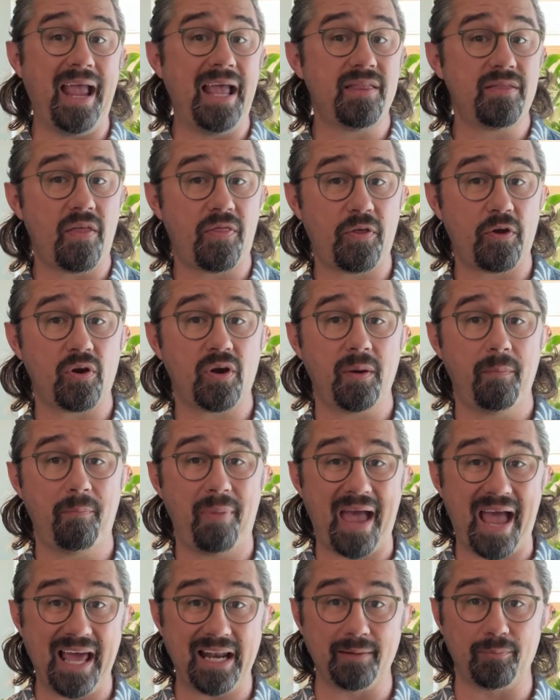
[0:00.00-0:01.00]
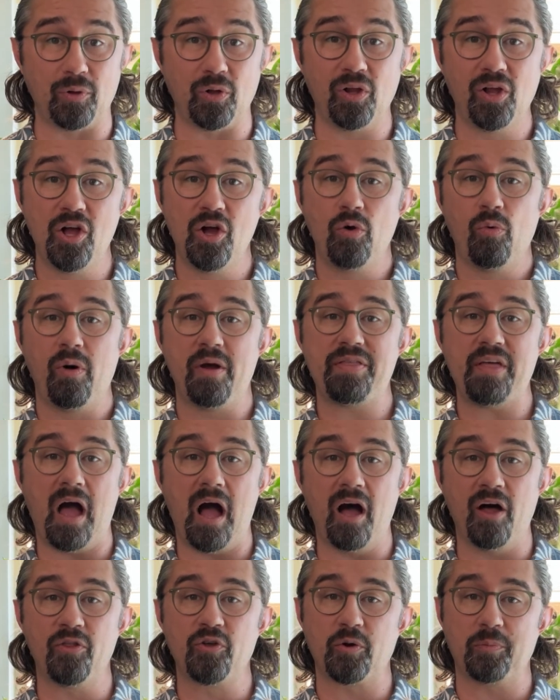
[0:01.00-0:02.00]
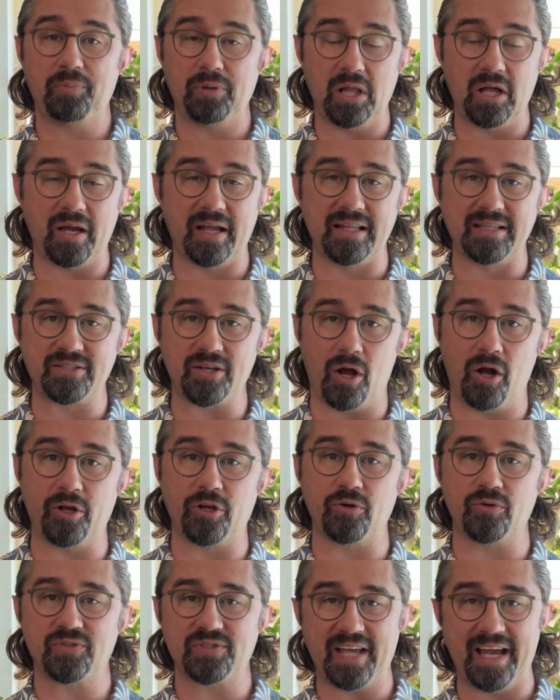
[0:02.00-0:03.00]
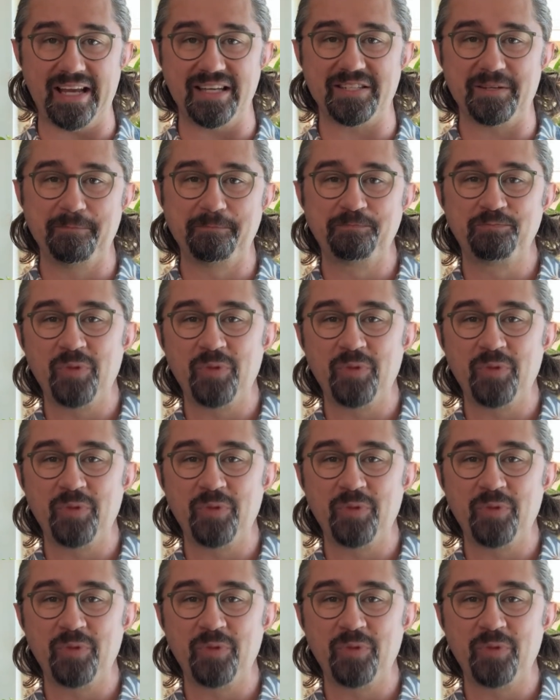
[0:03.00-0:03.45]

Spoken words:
and that they're compatible with other plugins on your site.